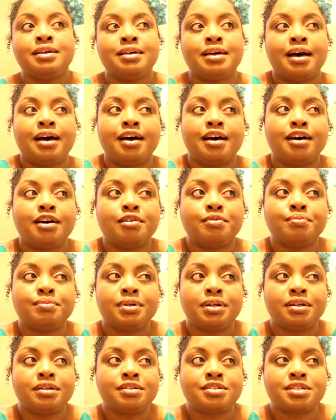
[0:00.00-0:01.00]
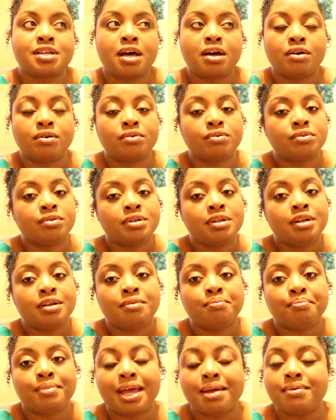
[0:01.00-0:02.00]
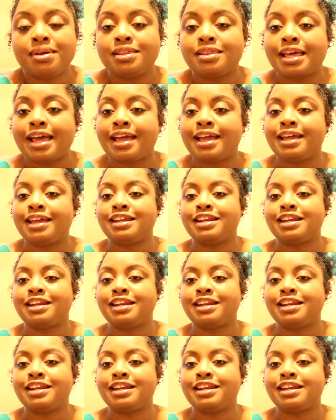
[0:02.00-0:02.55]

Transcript: So maybe they